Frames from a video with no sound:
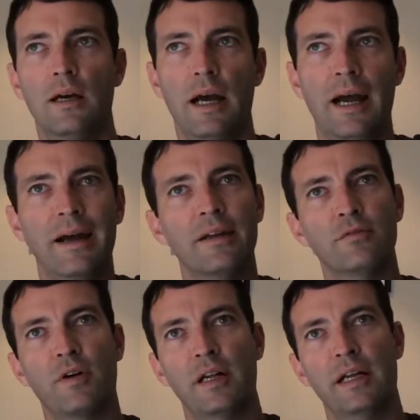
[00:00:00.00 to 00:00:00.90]
and
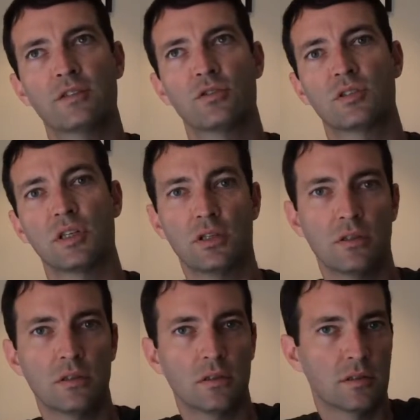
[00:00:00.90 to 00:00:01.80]
financial
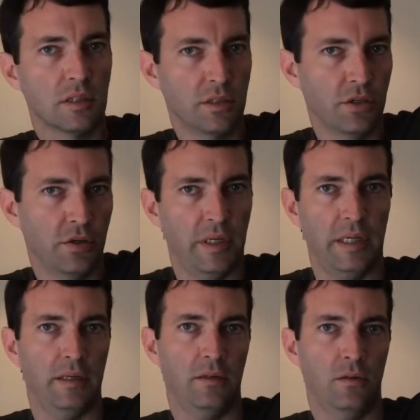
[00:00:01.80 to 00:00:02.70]

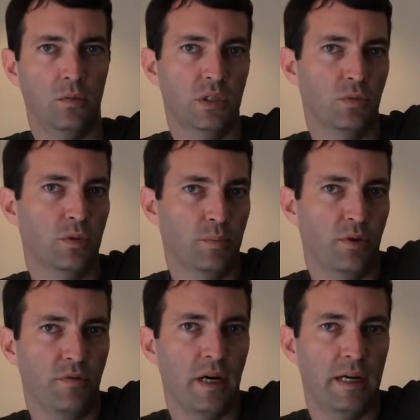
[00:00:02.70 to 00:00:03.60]
security, which would
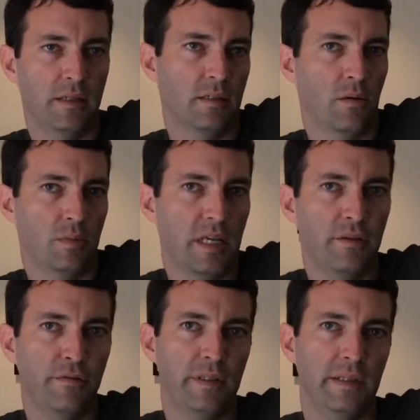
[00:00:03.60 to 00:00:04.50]
provide some
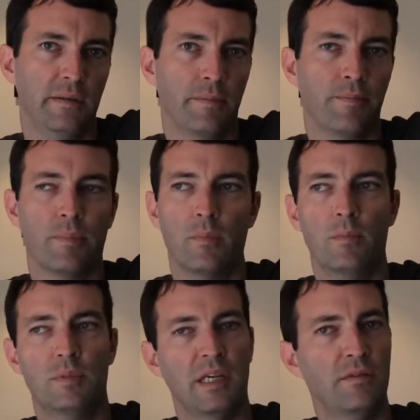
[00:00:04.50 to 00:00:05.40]
safety.
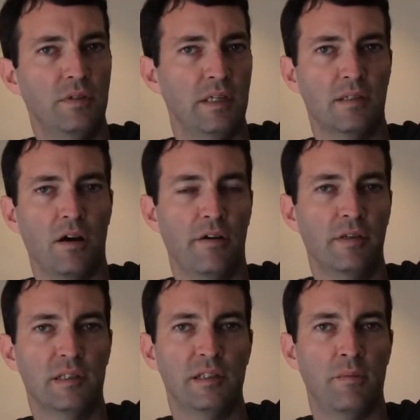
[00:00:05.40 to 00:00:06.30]
Safety is
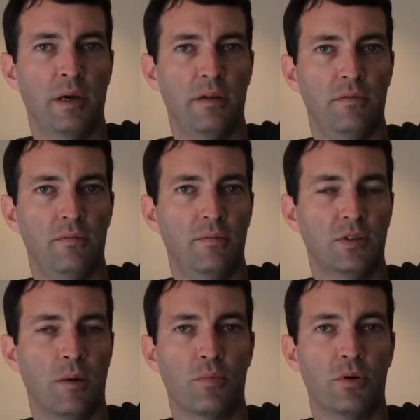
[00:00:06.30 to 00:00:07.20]
obviously not my
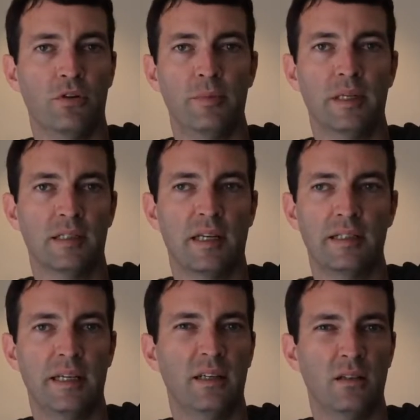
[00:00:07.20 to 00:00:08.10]
top priority, because I
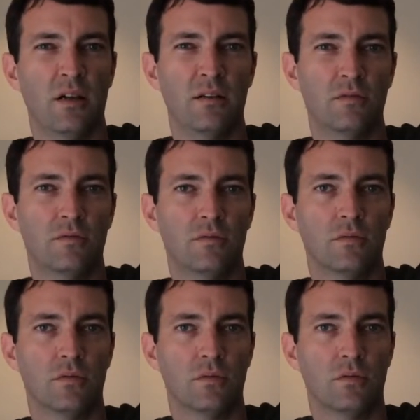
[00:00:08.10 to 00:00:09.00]
take a lot of
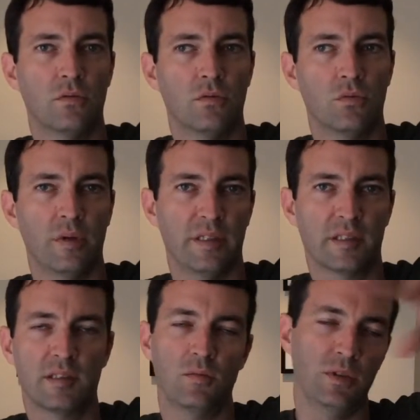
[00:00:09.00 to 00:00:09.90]

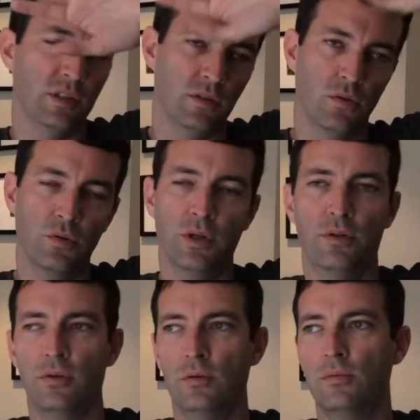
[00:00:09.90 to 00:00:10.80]
risks, which is a whole
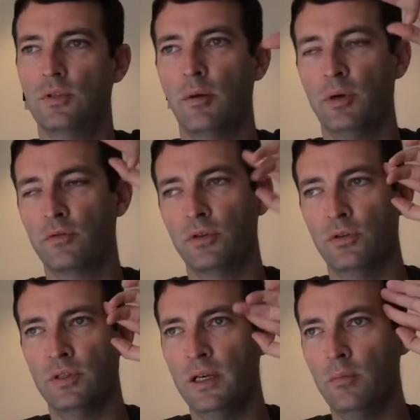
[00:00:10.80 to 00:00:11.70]
nother topic for
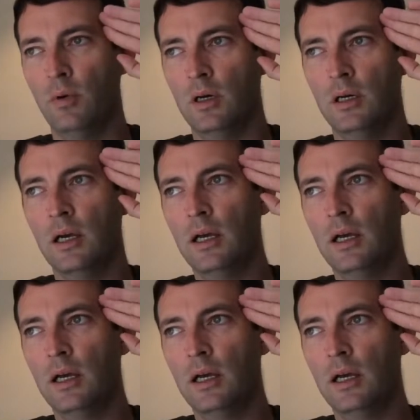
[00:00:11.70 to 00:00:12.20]
another day. But